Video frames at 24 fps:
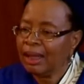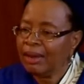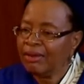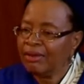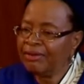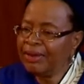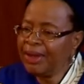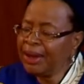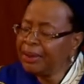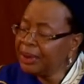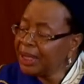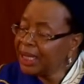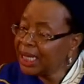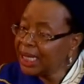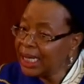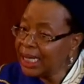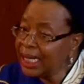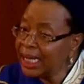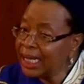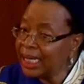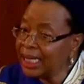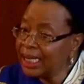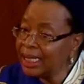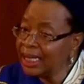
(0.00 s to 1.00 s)
very
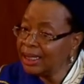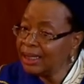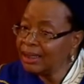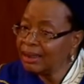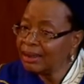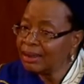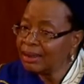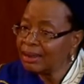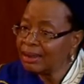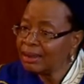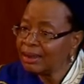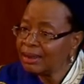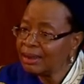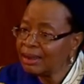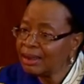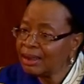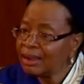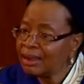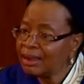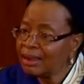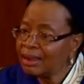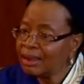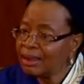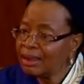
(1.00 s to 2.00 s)
clearly
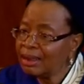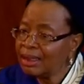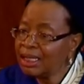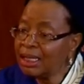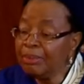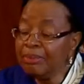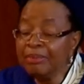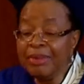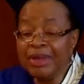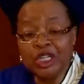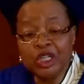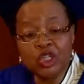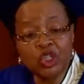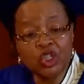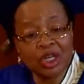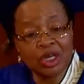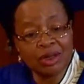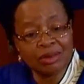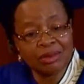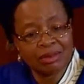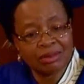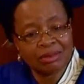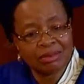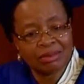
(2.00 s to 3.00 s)
the mission,
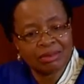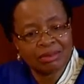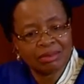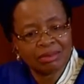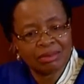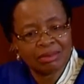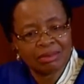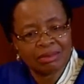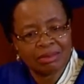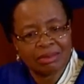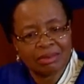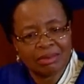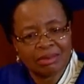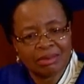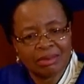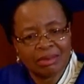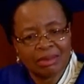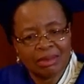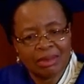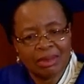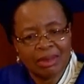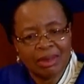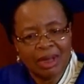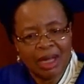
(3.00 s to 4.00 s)

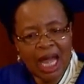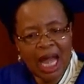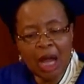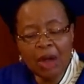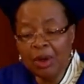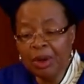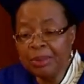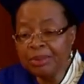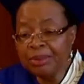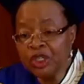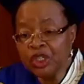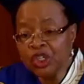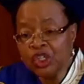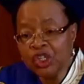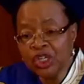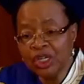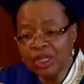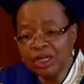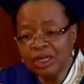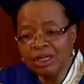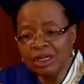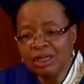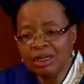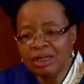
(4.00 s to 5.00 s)
our mission,
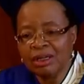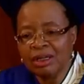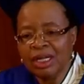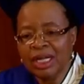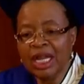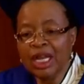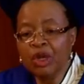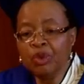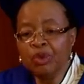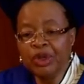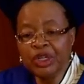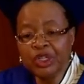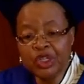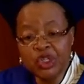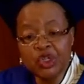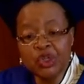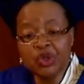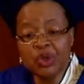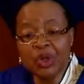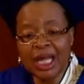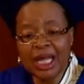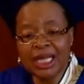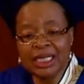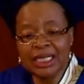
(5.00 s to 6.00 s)
in which you
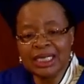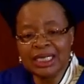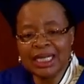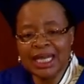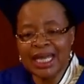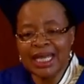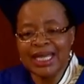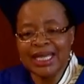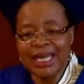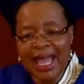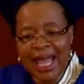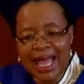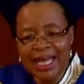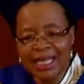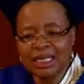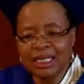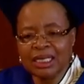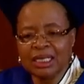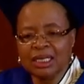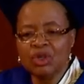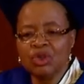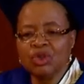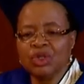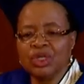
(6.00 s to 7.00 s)
can say, yes,
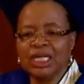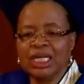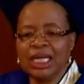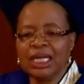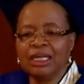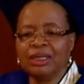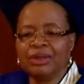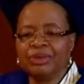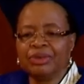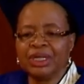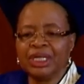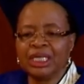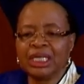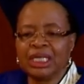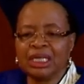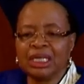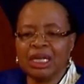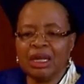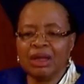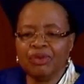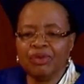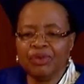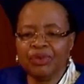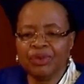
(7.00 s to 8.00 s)
you did
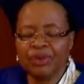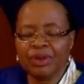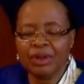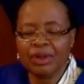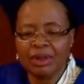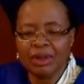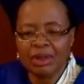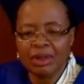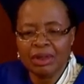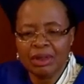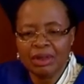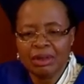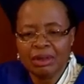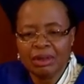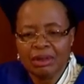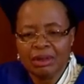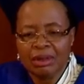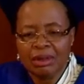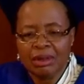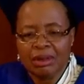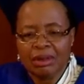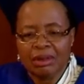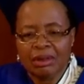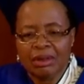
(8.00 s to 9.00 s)
receive
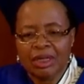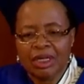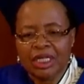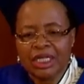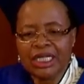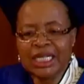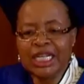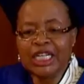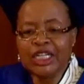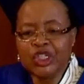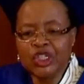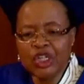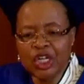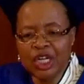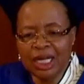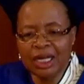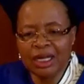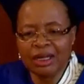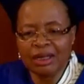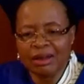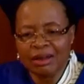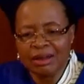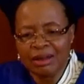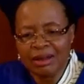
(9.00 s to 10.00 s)
teaching
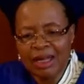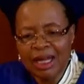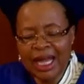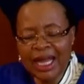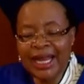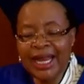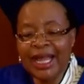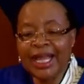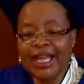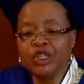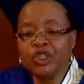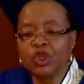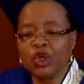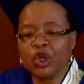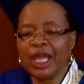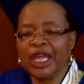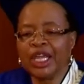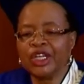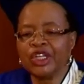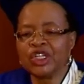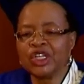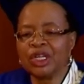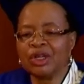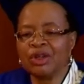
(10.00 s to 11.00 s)
and
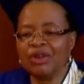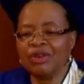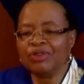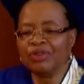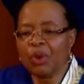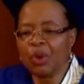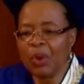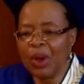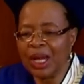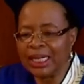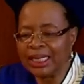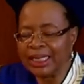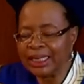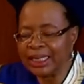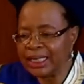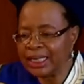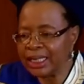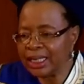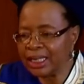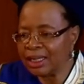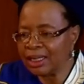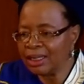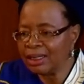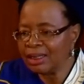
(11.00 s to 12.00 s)
education of
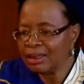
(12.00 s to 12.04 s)
quality.